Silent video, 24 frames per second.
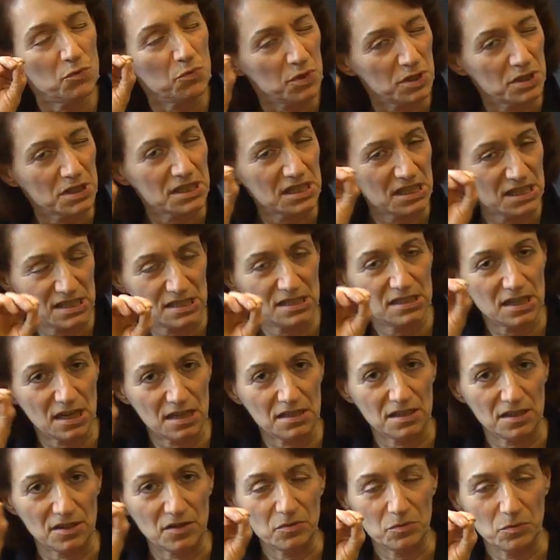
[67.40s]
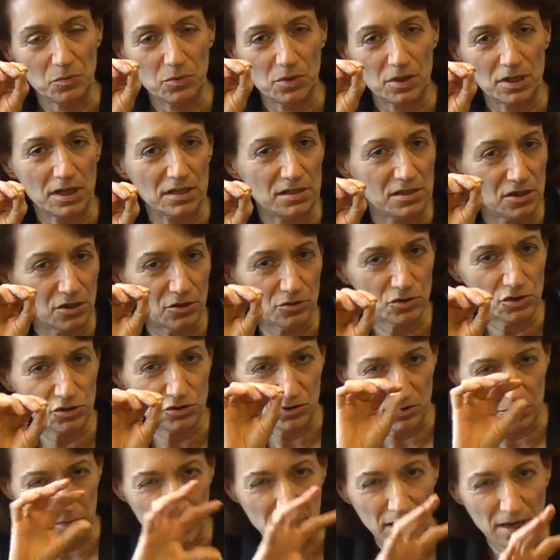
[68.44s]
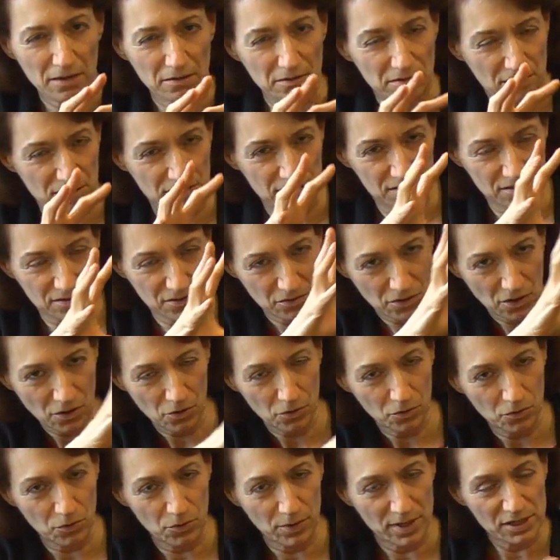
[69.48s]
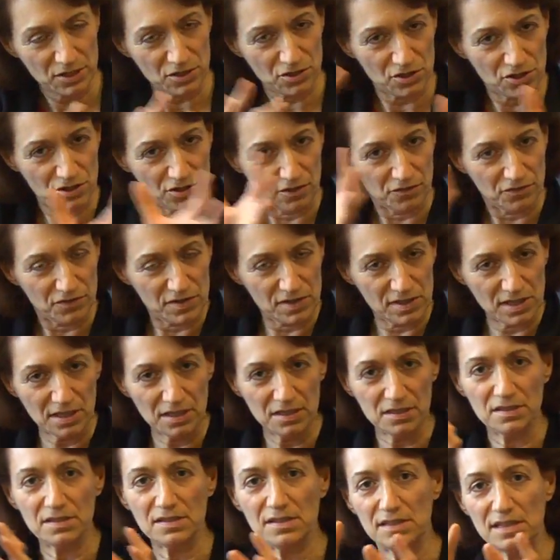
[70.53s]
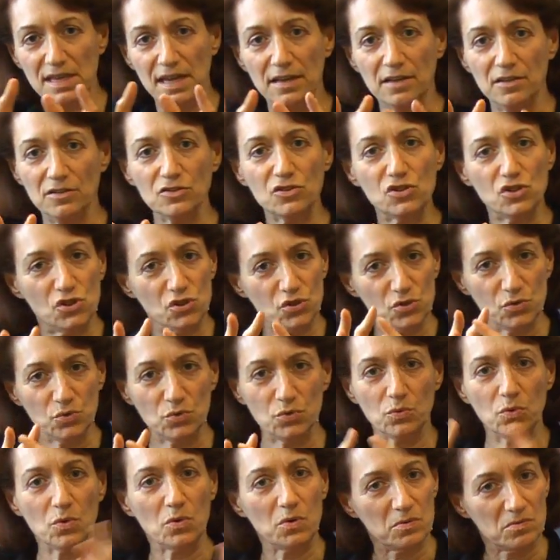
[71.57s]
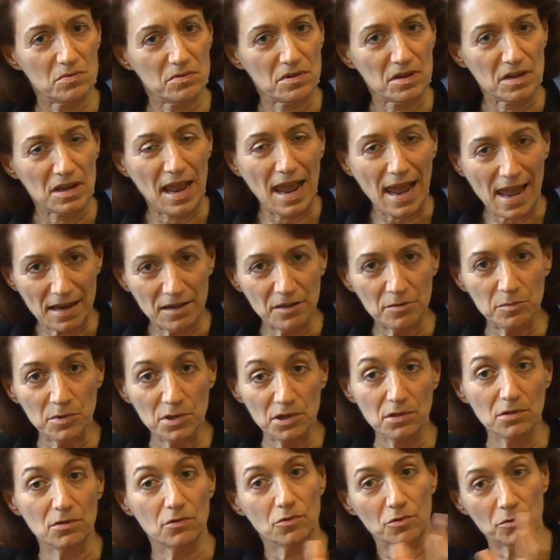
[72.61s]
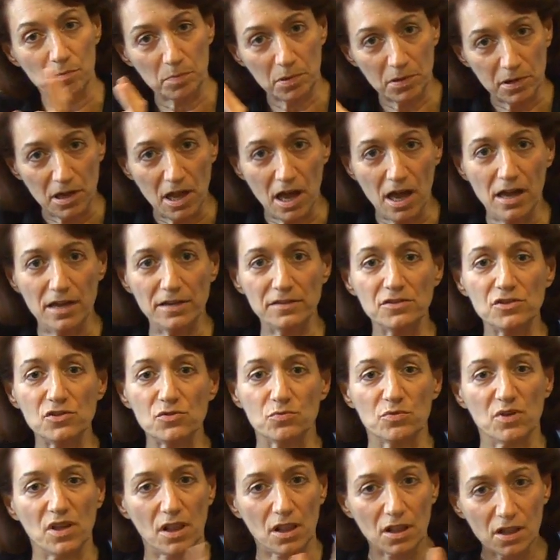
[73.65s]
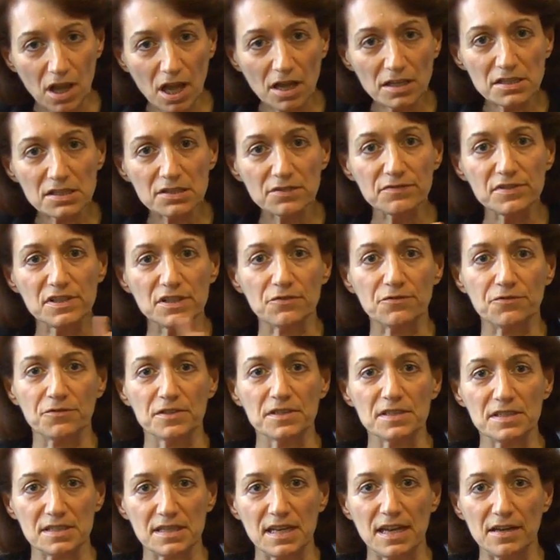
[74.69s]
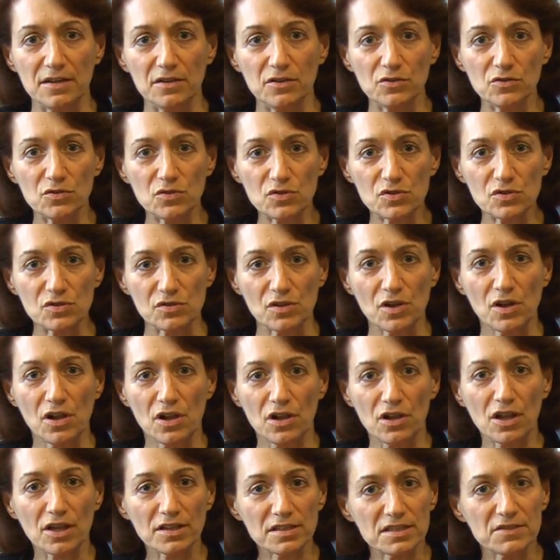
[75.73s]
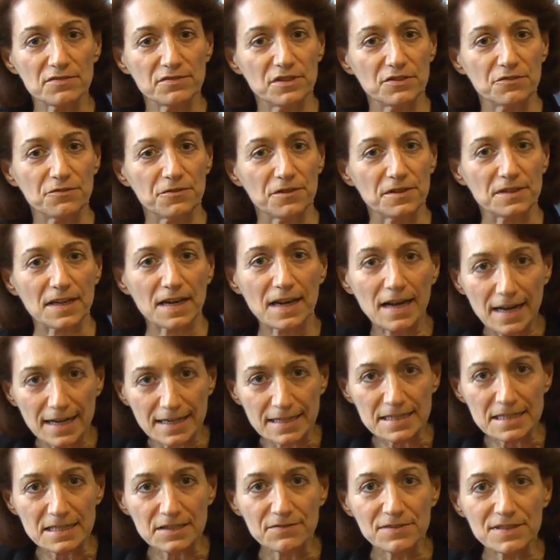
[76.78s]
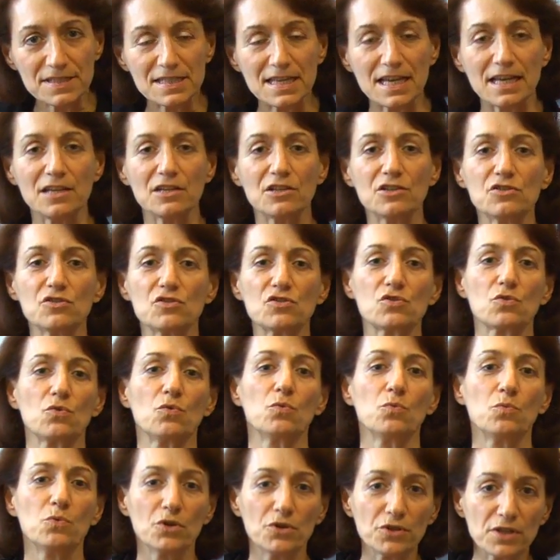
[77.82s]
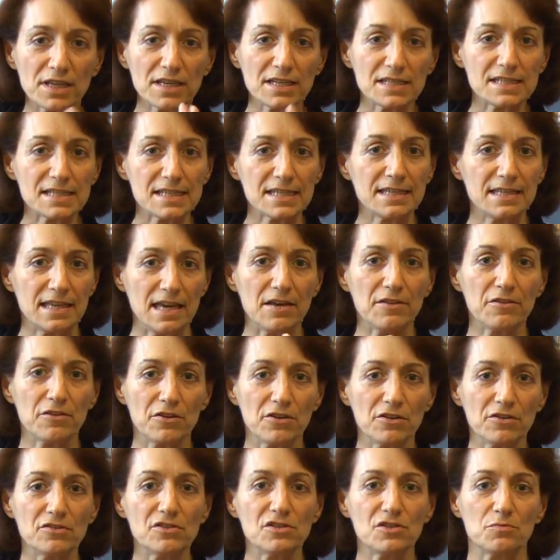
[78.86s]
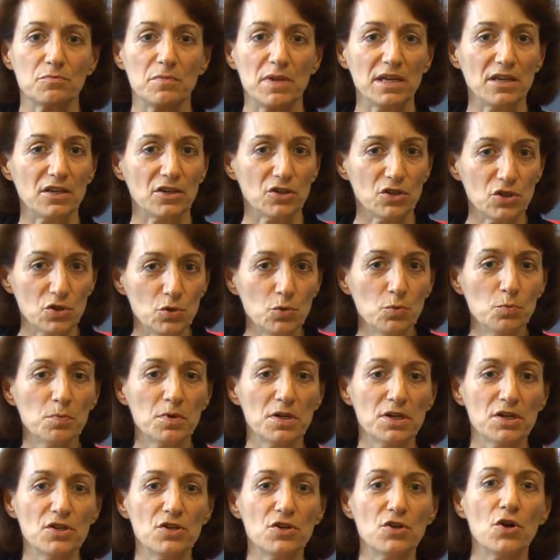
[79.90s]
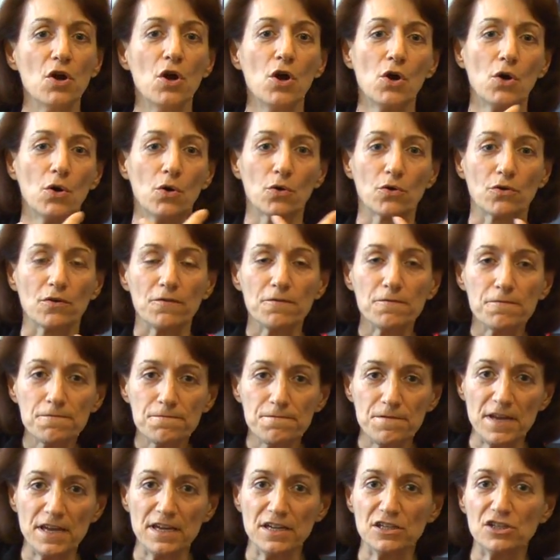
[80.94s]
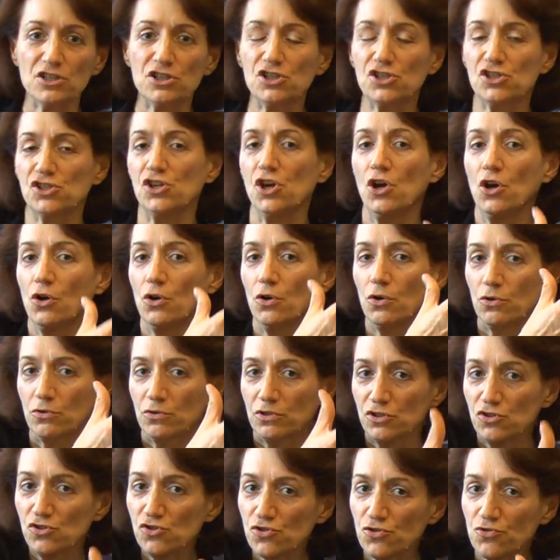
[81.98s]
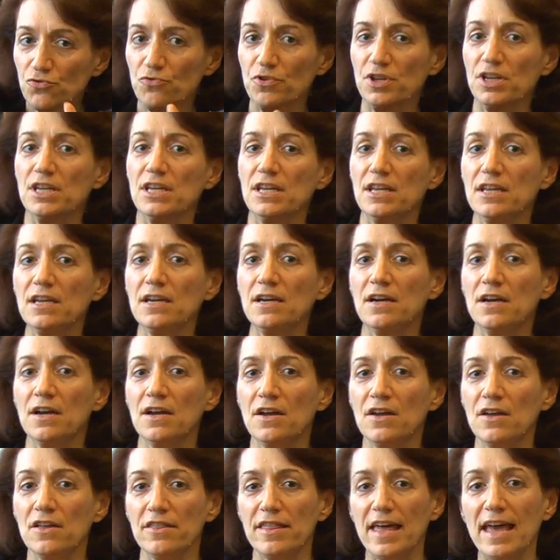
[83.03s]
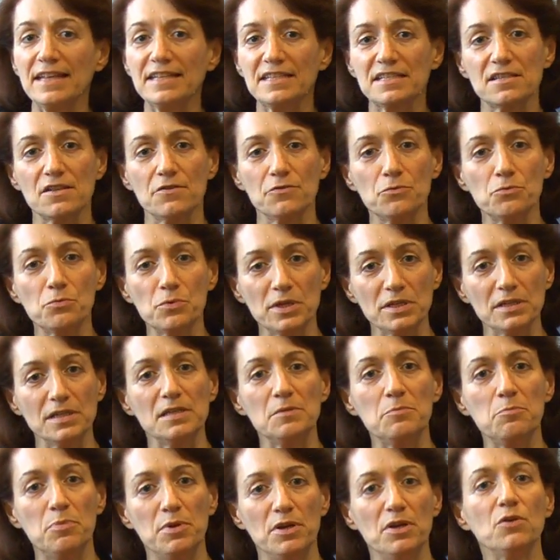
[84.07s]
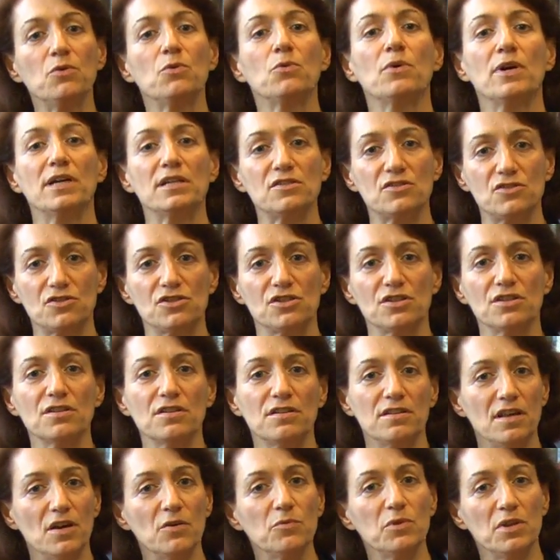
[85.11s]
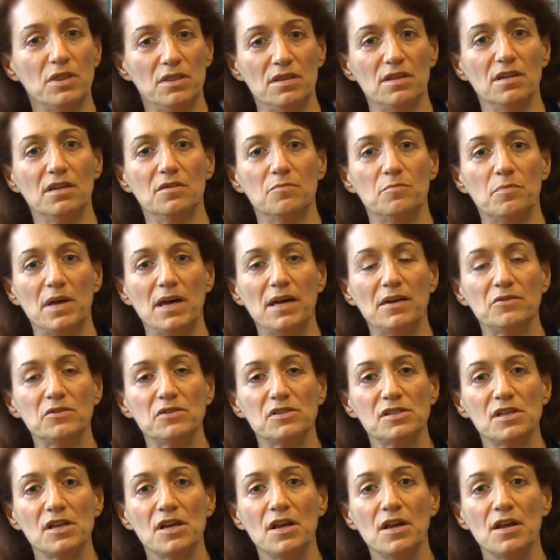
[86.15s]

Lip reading: really study. What I told you about this whole question of single cell to animal or plant with lots of different cells, lots of different kinds of cells, or working together to make a human or a fish or a tree. That's the really big question that we think about.